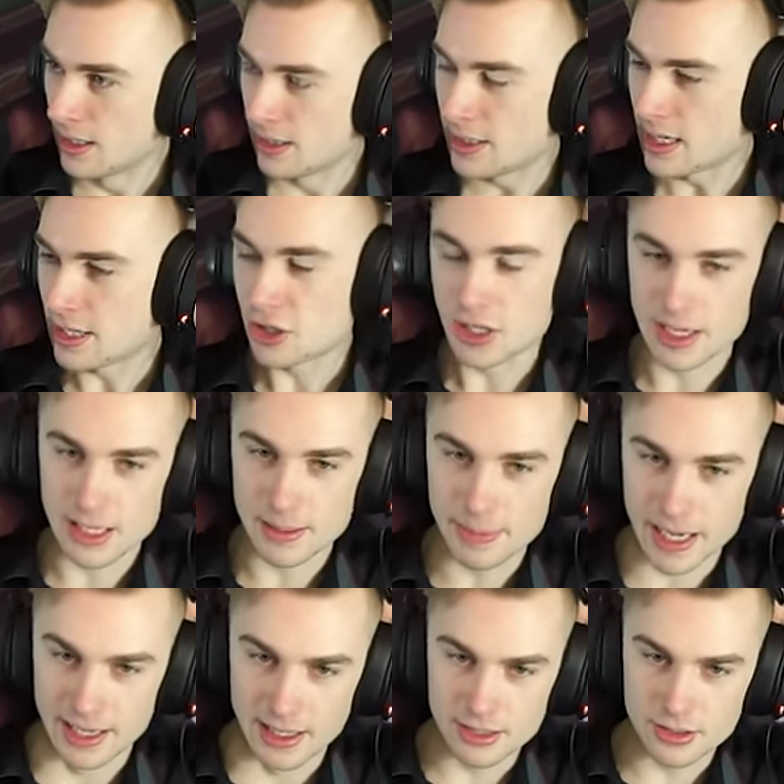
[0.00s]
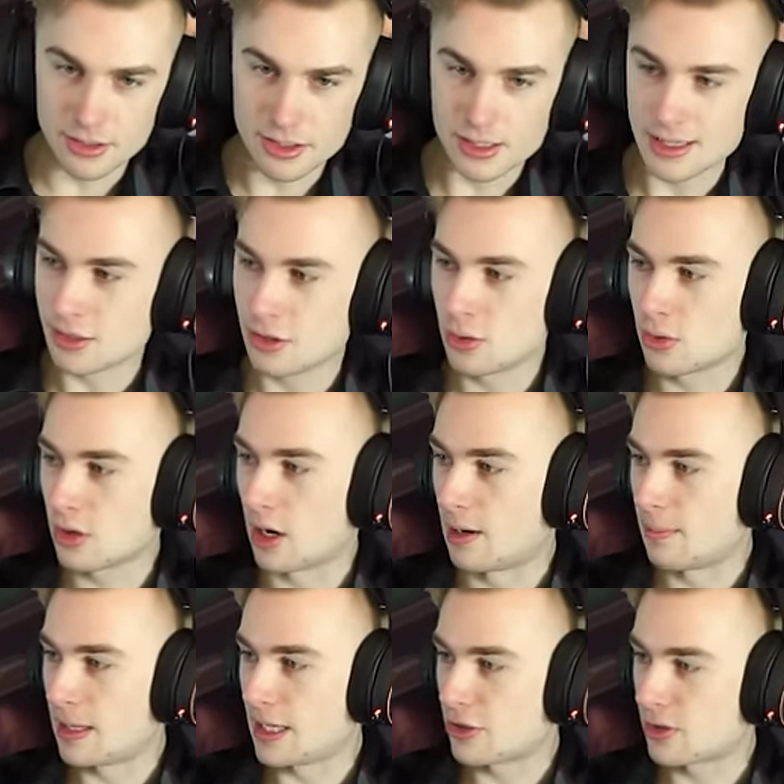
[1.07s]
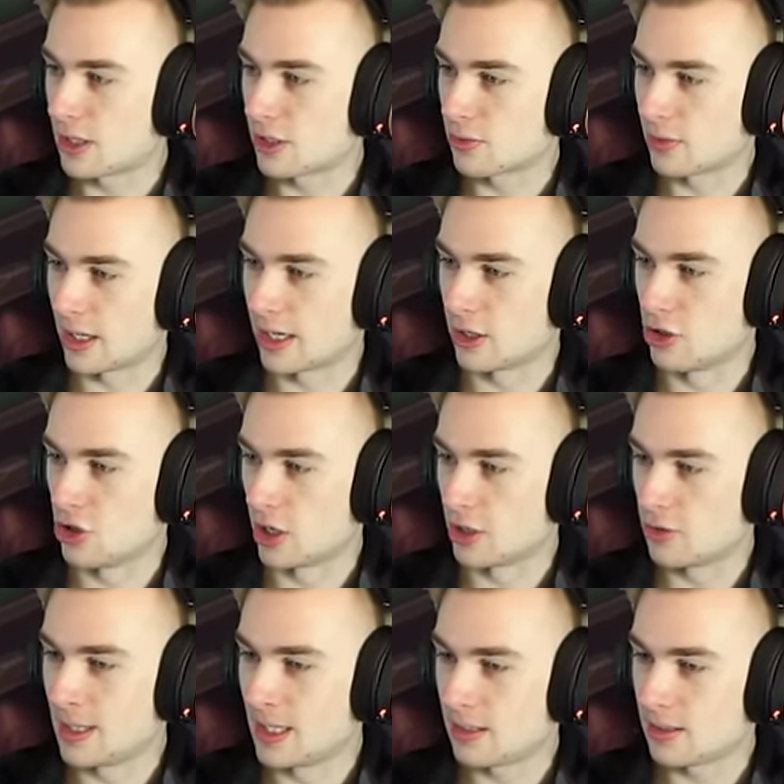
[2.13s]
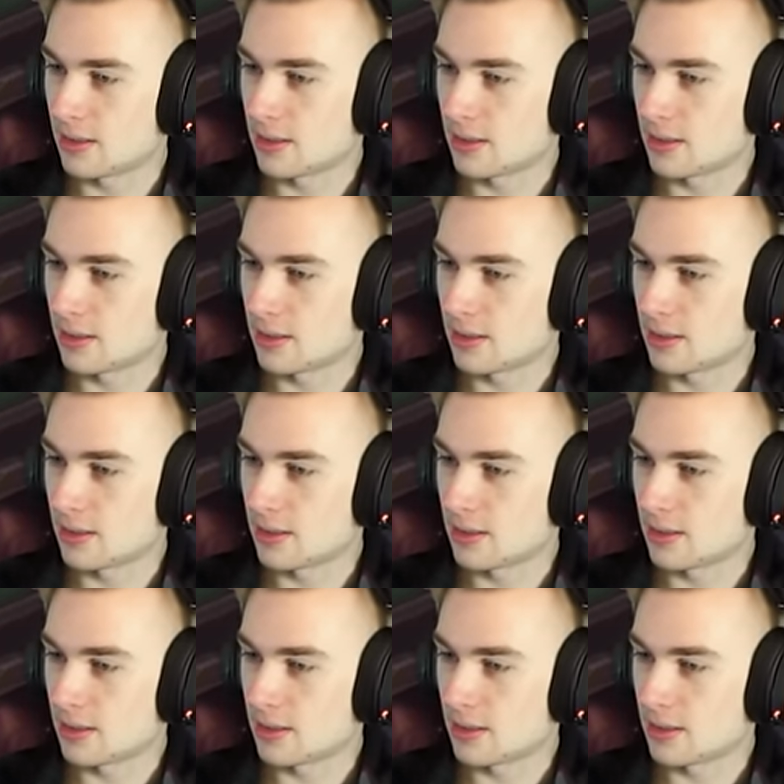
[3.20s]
This is actually not that bad. As long as he has no combat tricks with like a judgment.